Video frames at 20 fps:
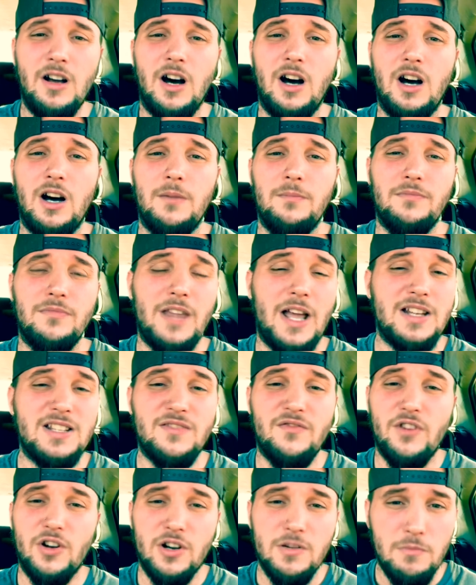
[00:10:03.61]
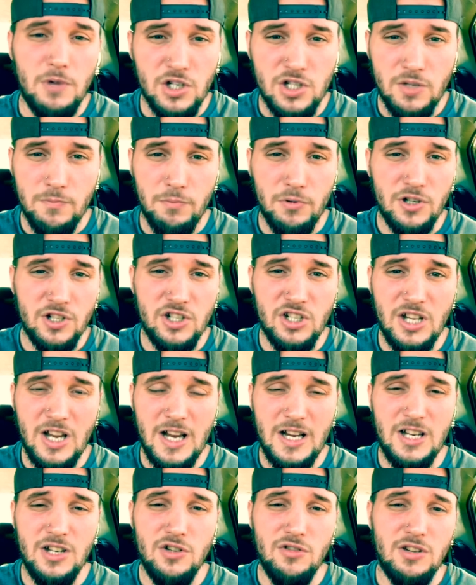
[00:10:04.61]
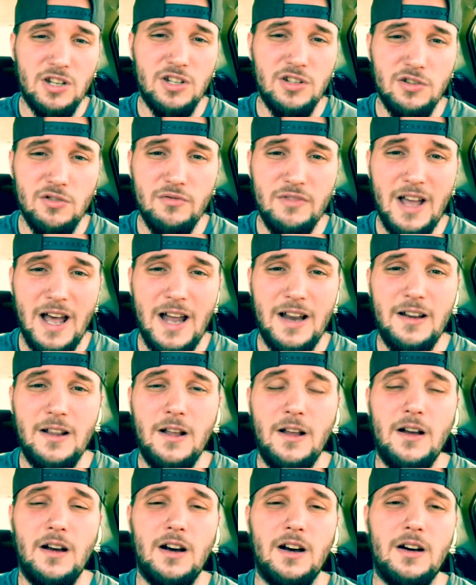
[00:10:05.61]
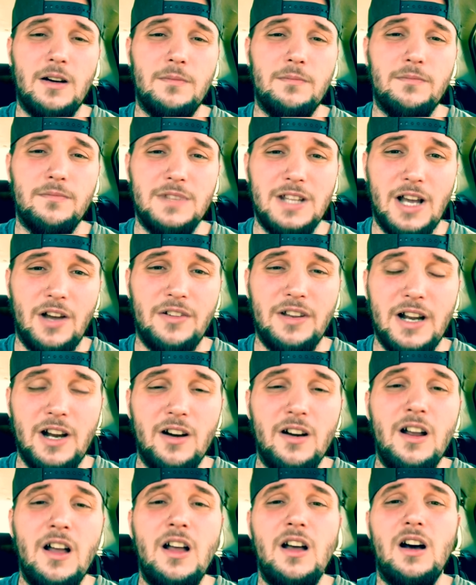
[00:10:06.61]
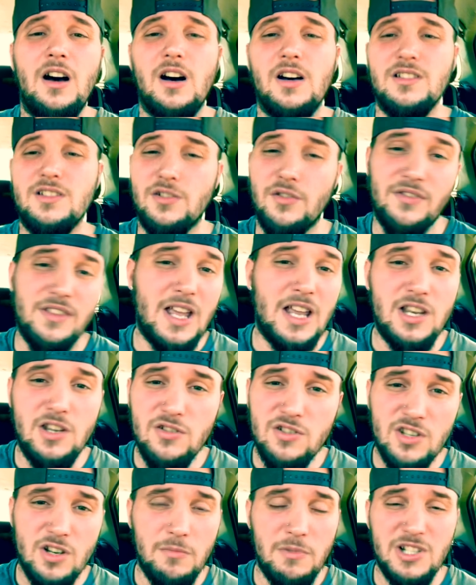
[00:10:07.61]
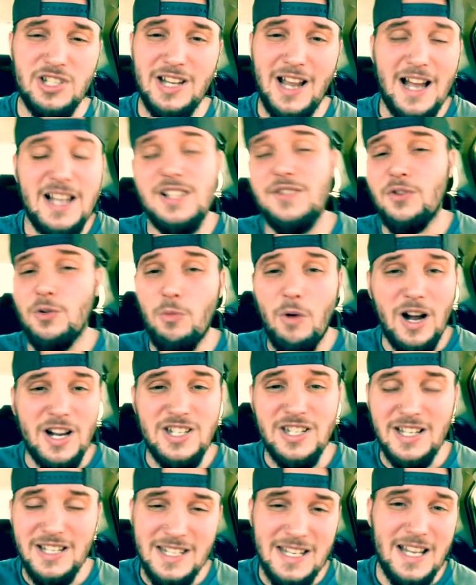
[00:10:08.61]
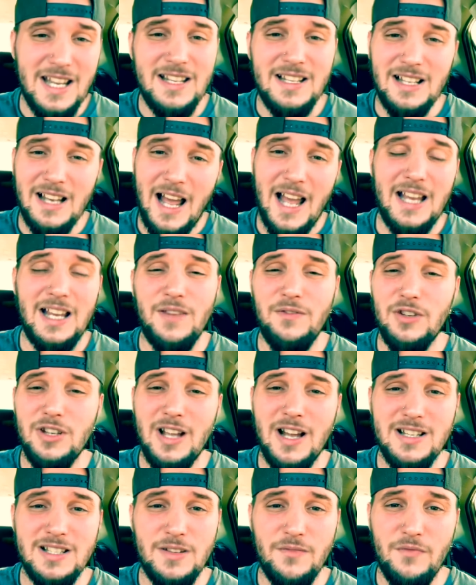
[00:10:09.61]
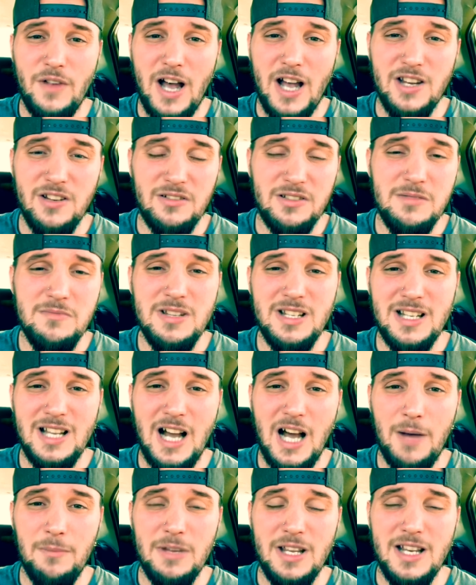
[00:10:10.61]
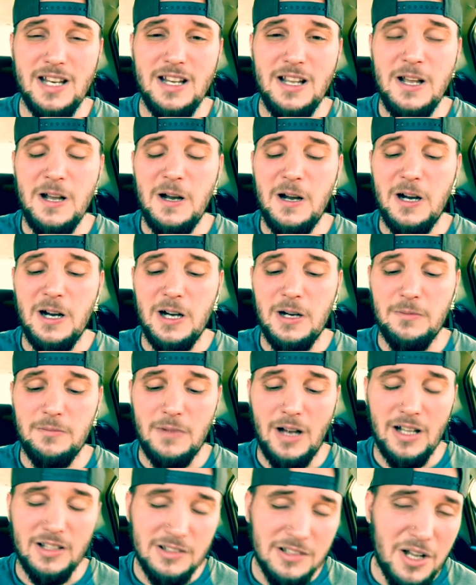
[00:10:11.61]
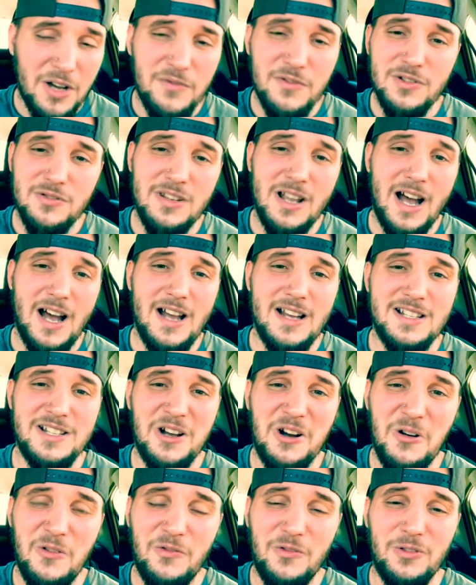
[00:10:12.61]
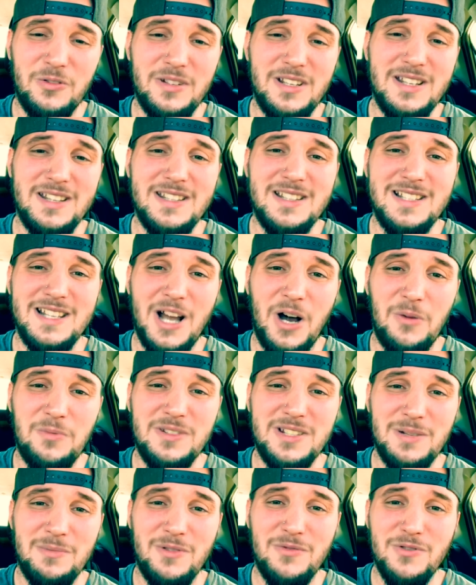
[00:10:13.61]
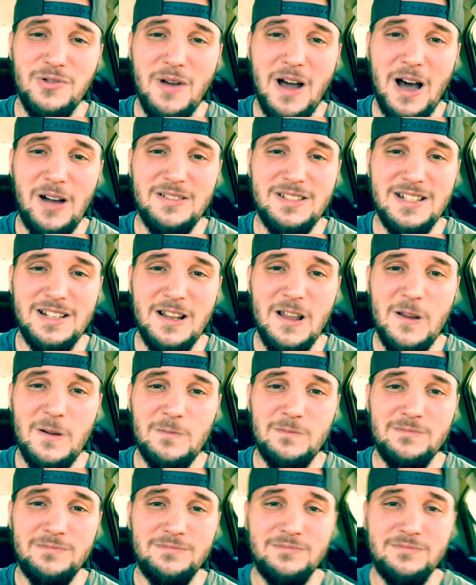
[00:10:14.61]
Um, that's very much appreciated. You can do that um, down there. Uh, so thank you so much, guys, for watching. Again, like if you got some value, leave me a comment. Um, I love you guys. Hopefully, this helped some of you out today.